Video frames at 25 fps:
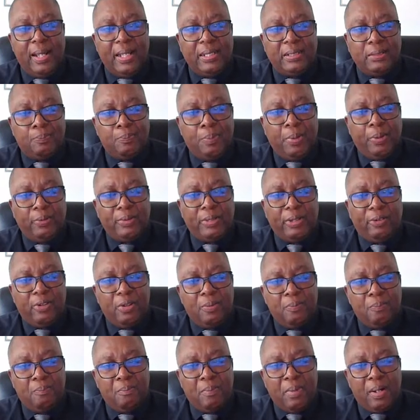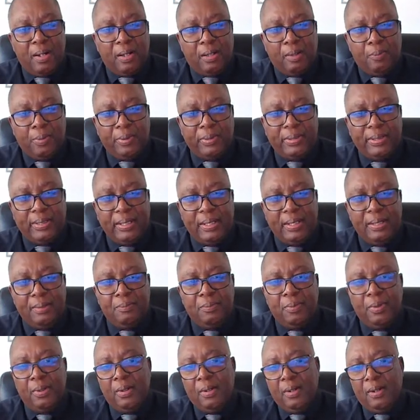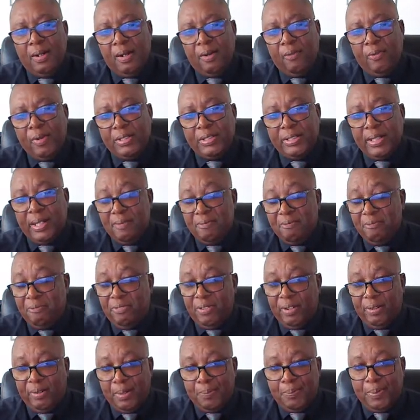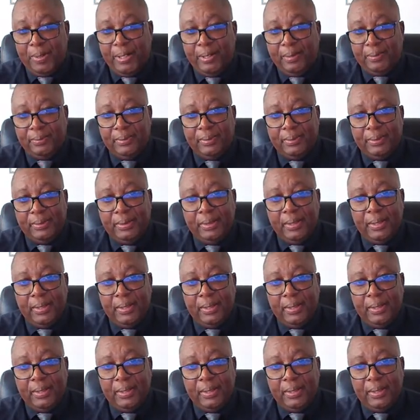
has built a remarkable team by which I am very proud.